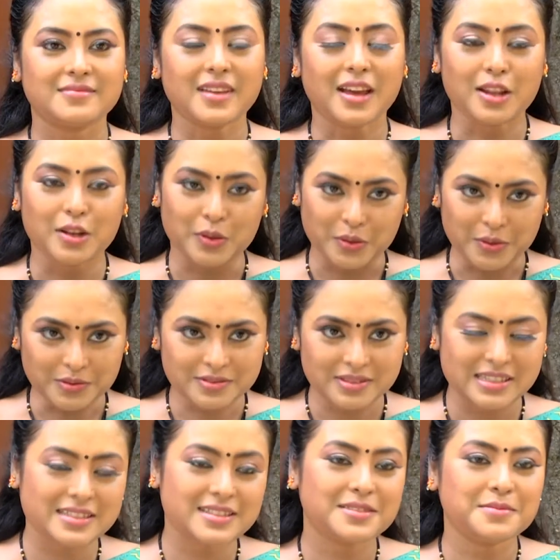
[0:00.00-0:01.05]
Hello,
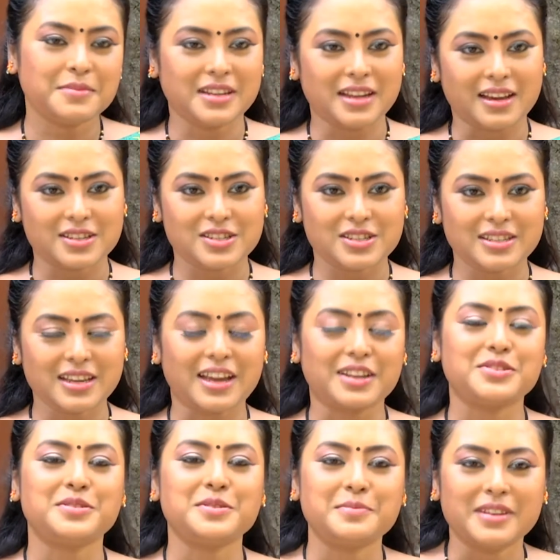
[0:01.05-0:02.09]
this is Meenakshi,
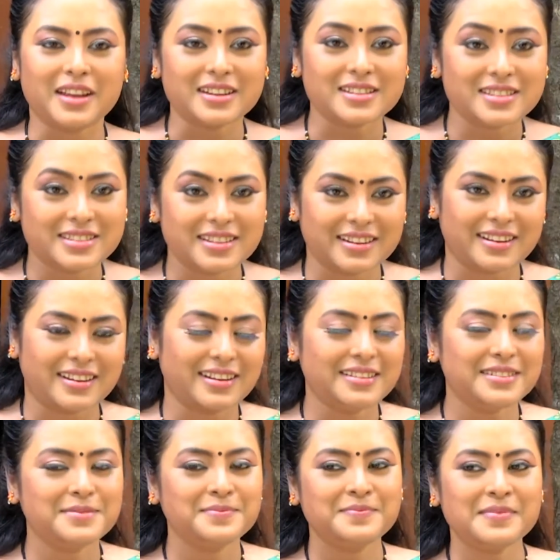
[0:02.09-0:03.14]
actress Meenakshi Sarkar,
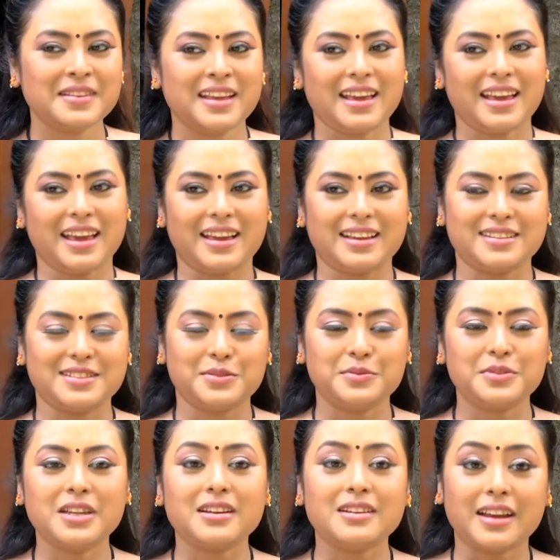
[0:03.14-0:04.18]
and
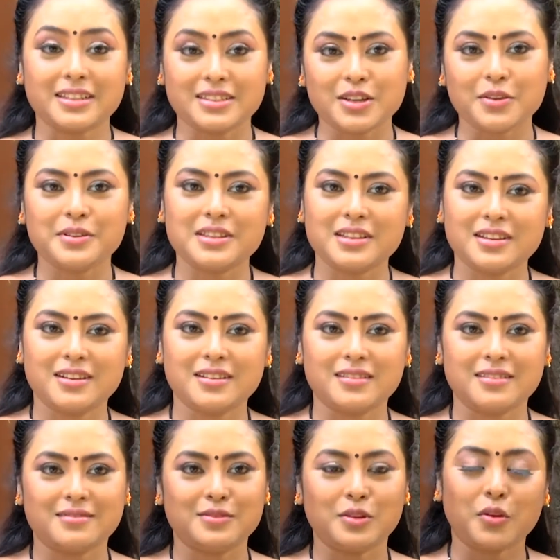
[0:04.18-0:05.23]
we are right now in the
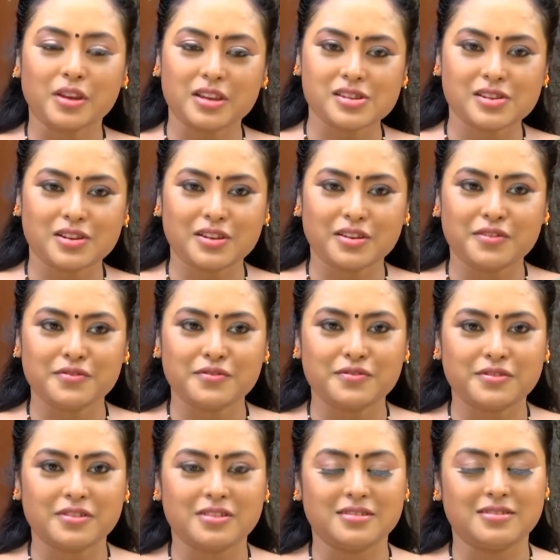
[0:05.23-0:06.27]
location of
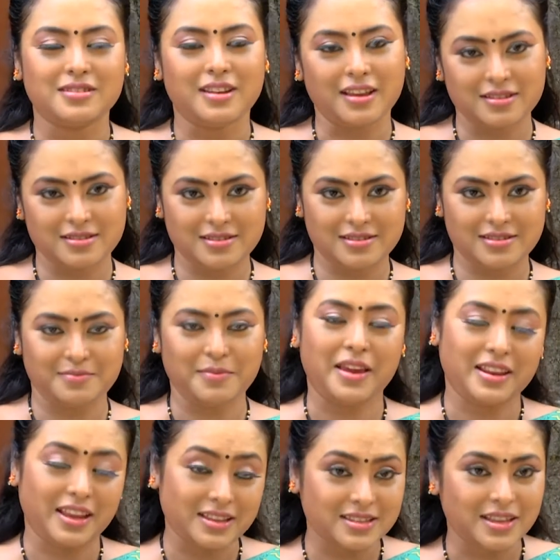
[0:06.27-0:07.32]
my next
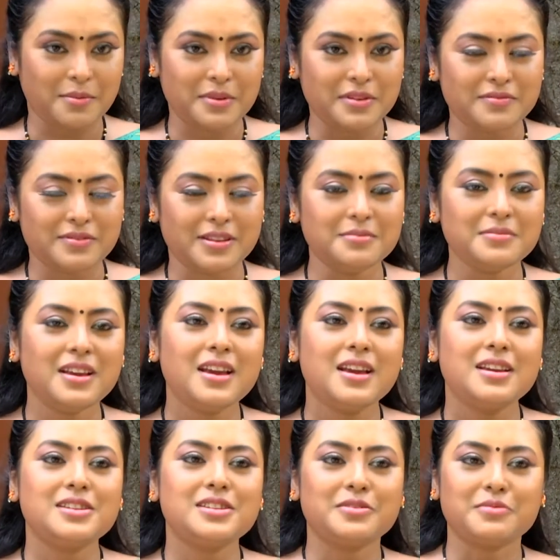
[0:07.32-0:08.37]
Tamil film,
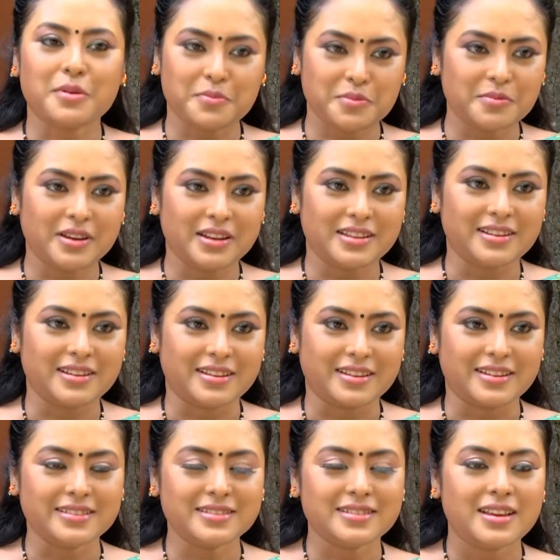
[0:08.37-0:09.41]
Shivappumani
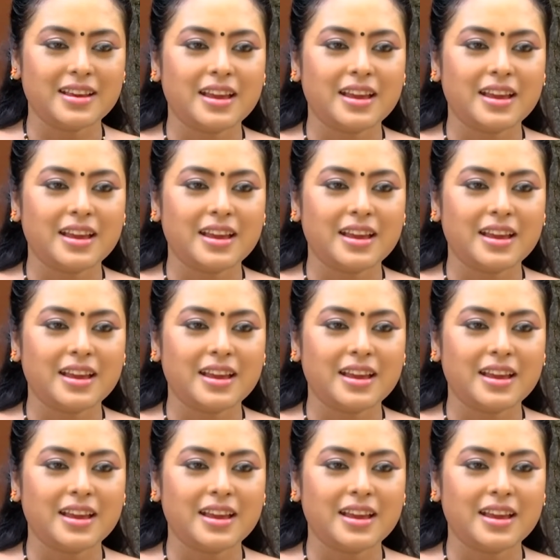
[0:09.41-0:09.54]
Tharagan.